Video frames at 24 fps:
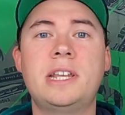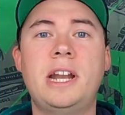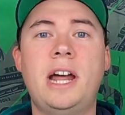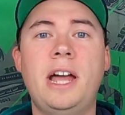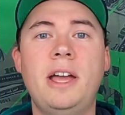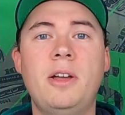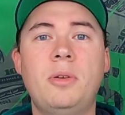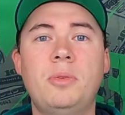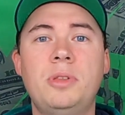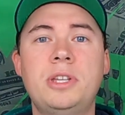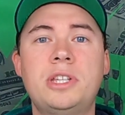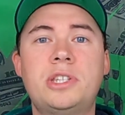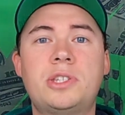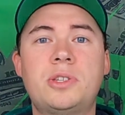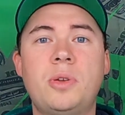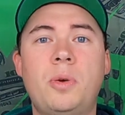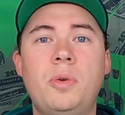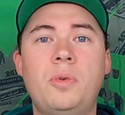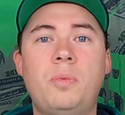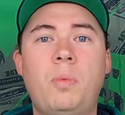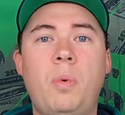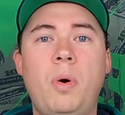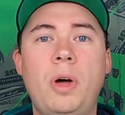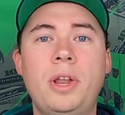and I only
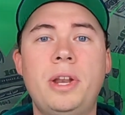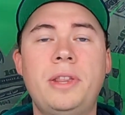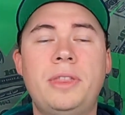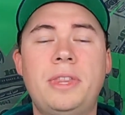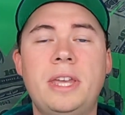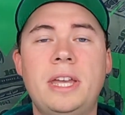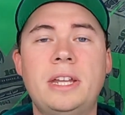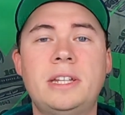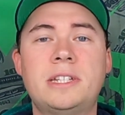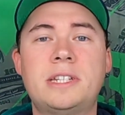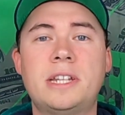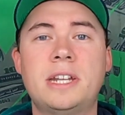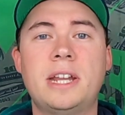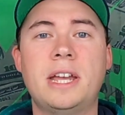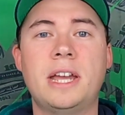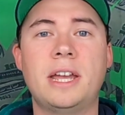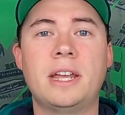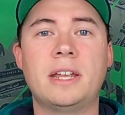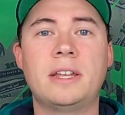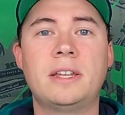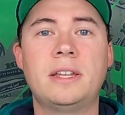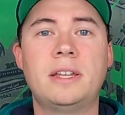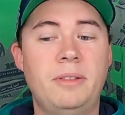sold one thing today.